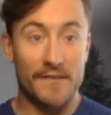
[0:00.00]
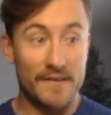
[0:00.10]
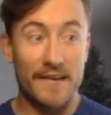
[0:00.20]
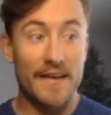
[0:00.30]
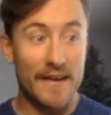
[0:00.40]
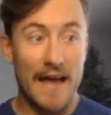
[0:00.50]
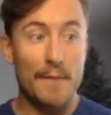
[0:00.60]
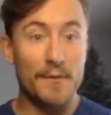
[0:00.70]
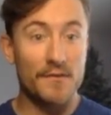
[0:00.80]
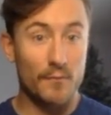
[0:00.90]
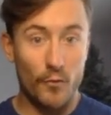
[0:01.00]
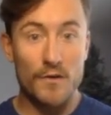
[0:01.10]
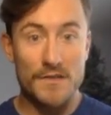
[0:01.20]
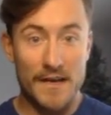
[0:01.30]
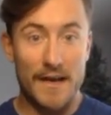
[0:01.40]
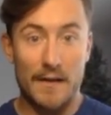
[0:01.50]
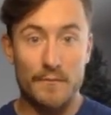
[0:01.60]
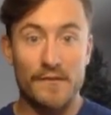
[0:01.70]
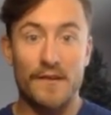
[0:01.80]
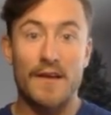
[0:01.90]
It happens more
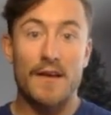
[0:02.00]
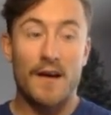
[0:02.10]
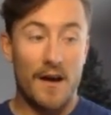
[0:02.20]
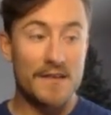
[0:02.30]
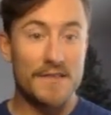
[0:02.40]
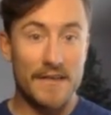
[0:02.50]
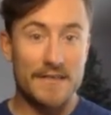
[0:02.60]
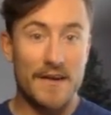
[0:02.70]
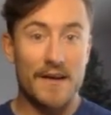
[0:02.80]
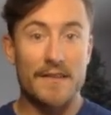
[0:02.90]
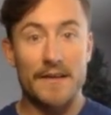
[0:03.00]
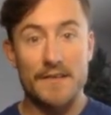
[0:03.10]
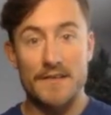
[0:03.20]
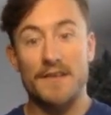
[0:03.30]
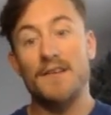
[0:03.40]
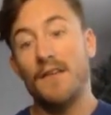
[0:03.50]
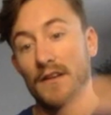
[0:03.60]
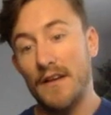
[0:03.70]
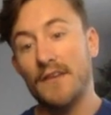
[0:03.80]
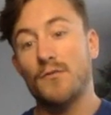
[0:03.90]
times on TikTok than it does on
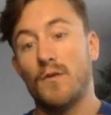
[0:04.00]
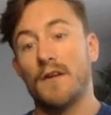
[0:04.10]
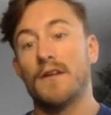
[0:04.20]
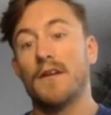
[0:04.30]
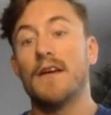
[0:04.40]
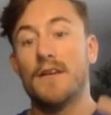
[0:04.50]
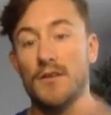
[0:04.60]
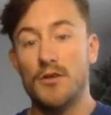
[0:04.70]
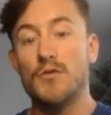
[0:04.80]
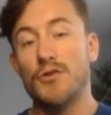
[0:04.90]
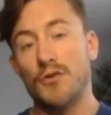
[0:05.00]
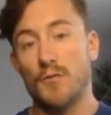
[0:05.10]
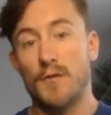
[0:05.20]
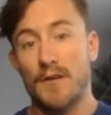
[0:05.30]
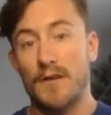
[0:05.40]
the next one, YouTube.